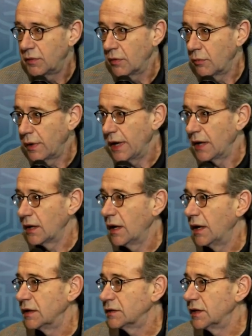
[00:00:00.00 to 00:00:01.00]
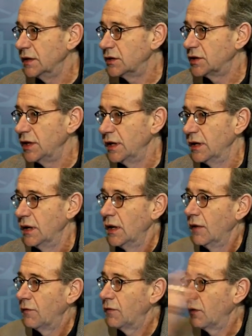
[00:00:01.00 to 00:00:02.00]
that we analyzed each year
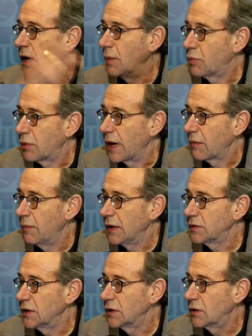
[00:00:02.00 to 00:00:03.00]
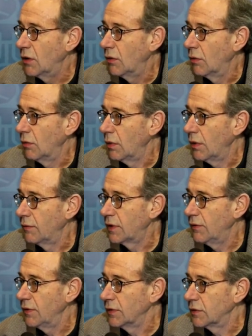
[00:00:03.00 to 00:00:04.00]
for our pragmatic goal of
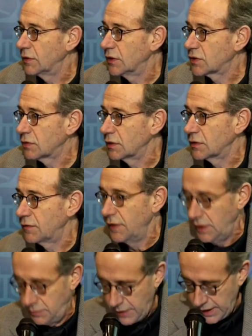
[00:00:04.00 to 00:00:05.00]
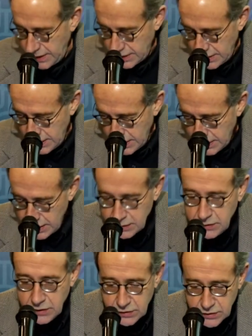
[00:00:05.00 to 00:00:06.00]
giving the districts feedback. In
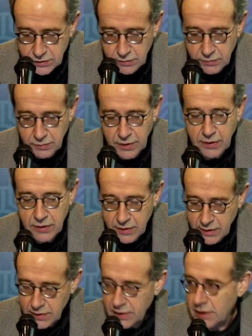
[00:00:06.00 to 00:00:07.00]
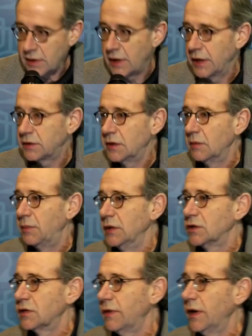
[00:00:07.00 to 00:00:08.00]
addition, we collected a
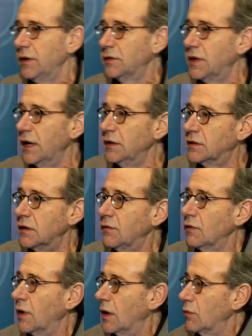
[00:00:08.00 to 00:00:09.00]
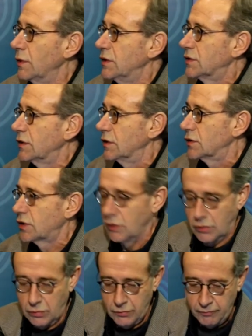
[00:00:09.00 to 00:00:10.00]
bunch of other data for our research
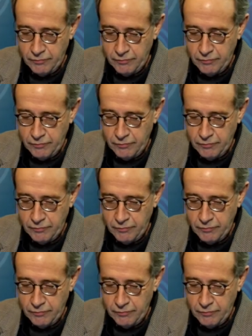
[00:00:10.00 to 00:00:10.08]
goal.